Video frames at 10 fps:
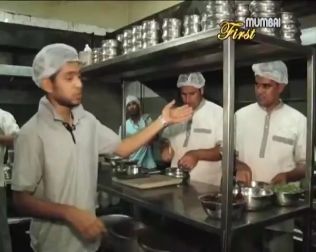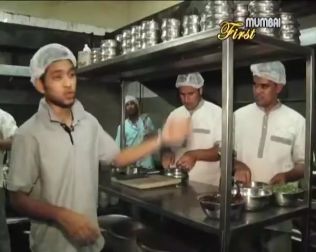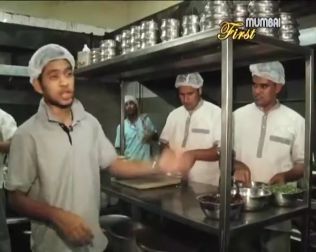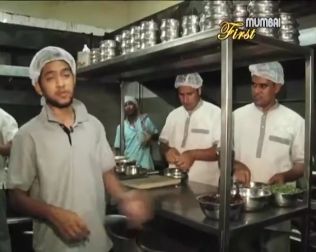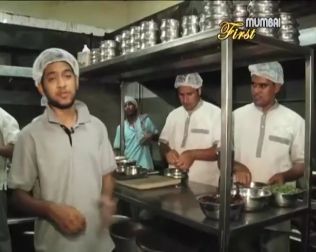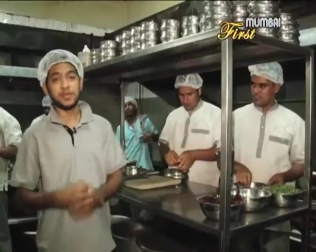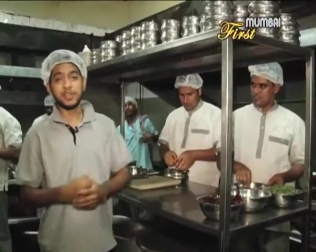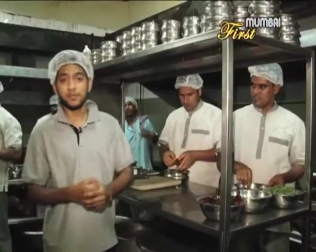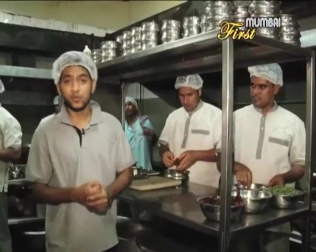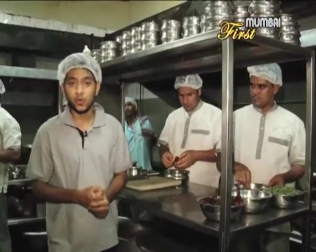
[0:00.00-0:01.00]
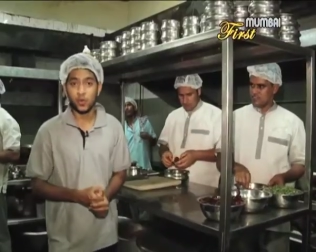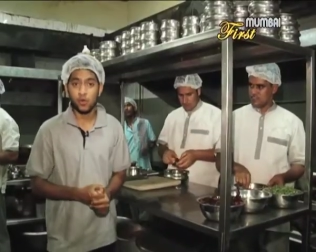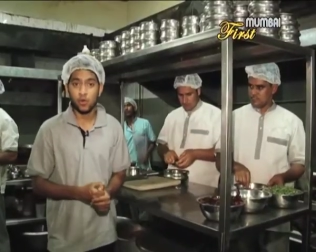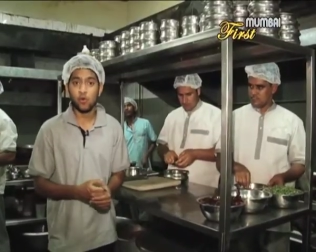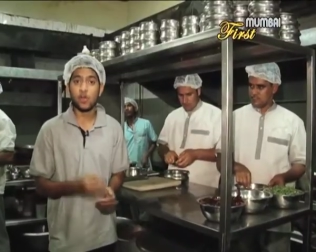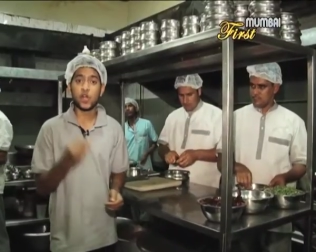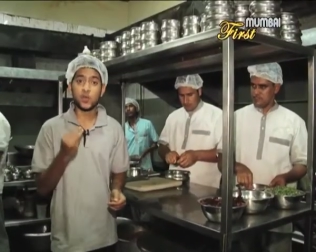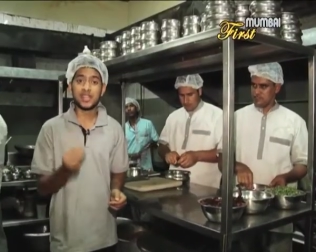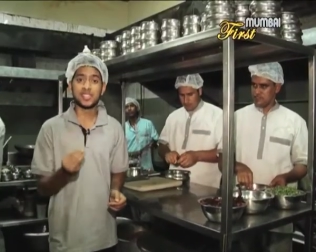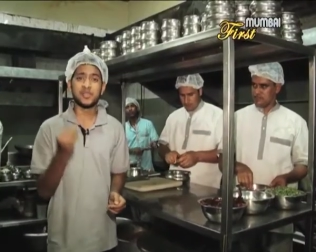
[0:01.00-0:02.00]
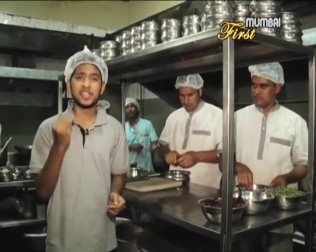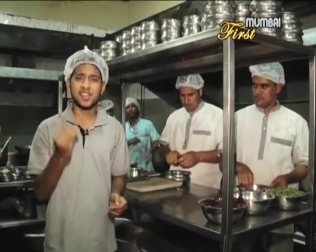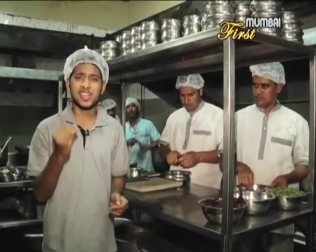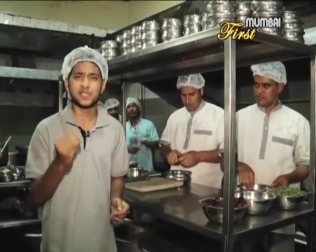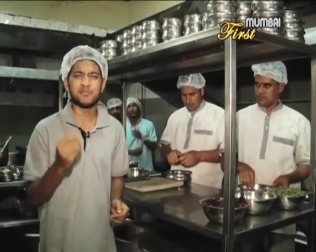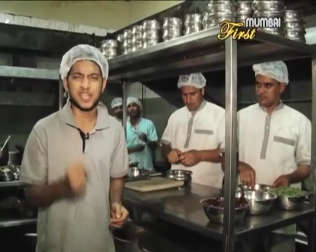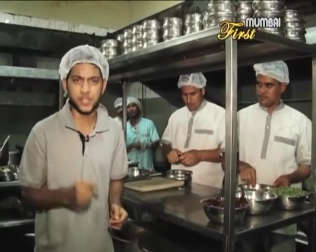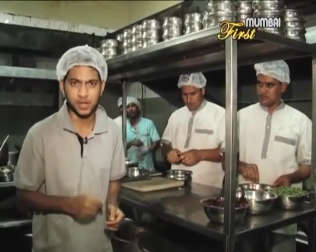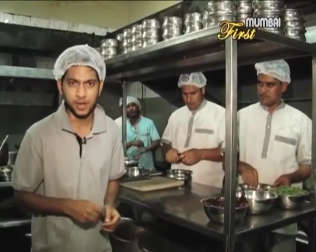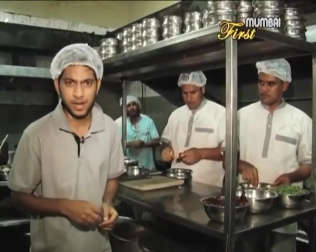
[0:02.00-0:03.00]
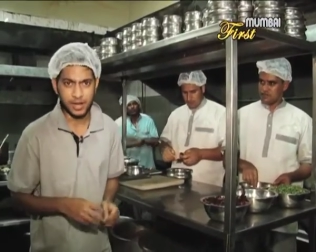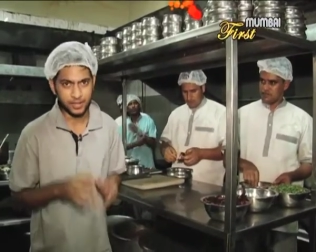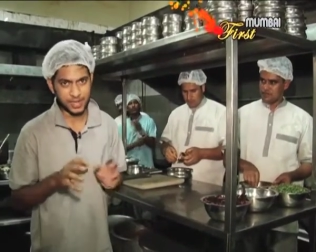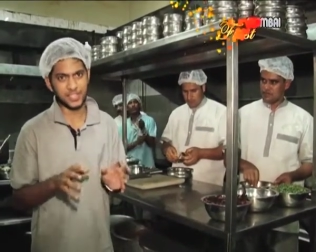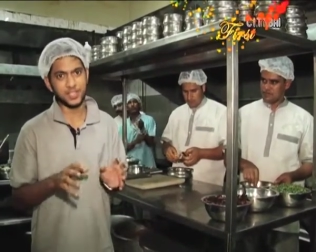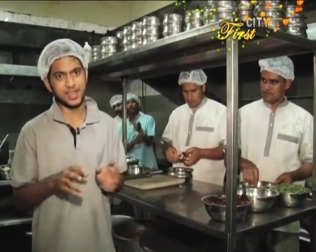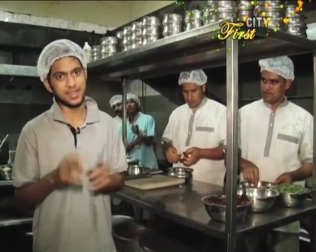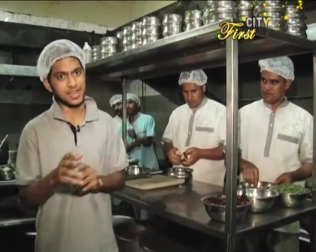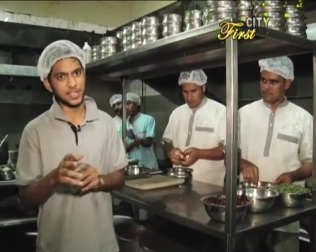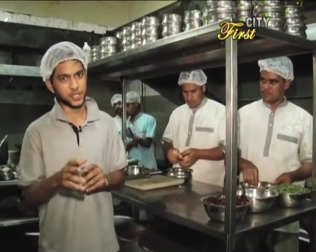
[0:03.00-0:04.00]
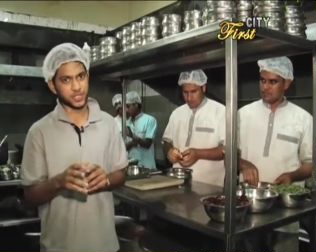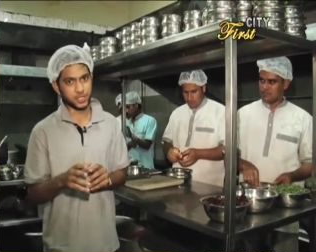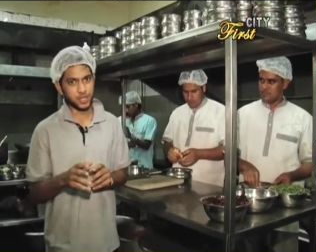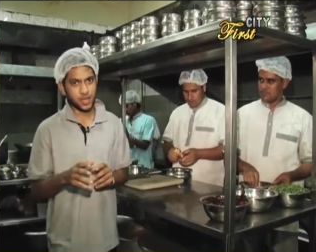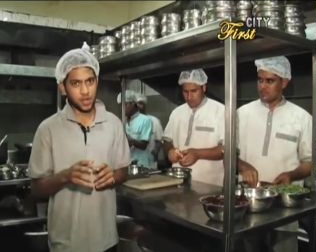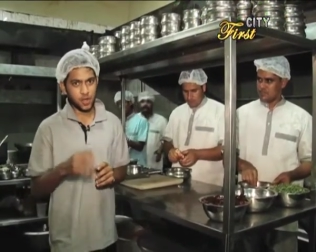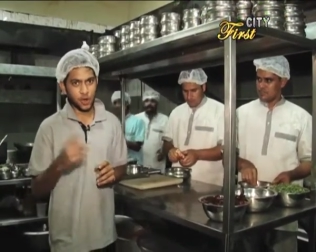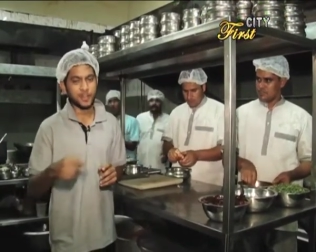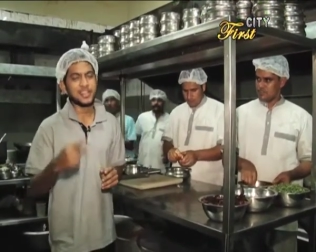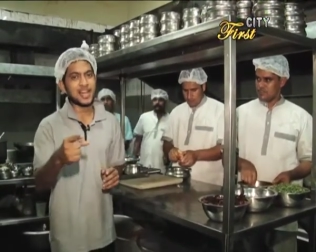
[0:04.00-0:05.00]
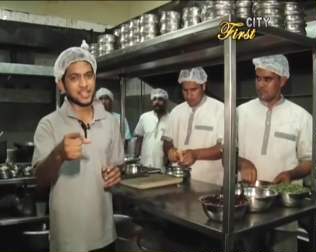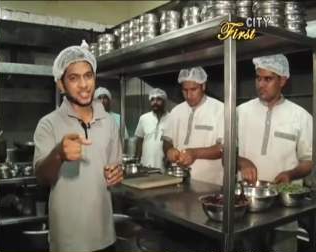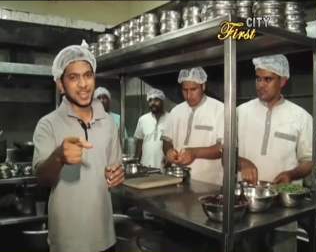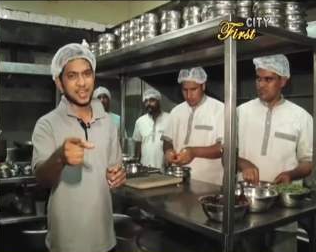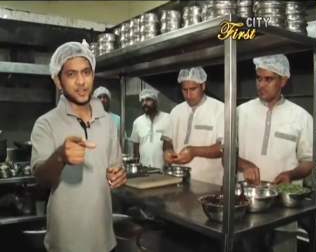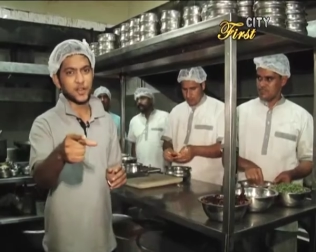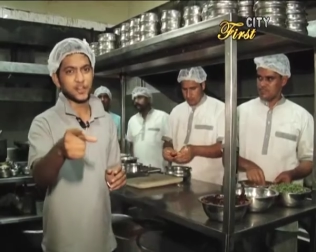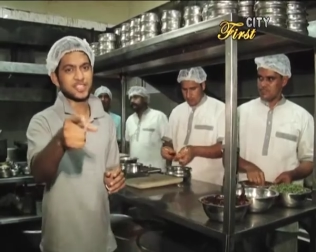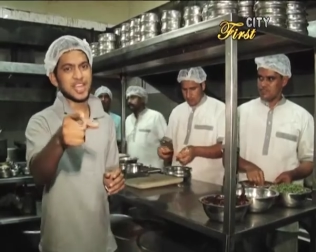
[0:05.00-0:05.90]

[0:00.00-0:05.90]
Surat with me. We're going to make something really special, tasty and delicious. On the other side, you're going to see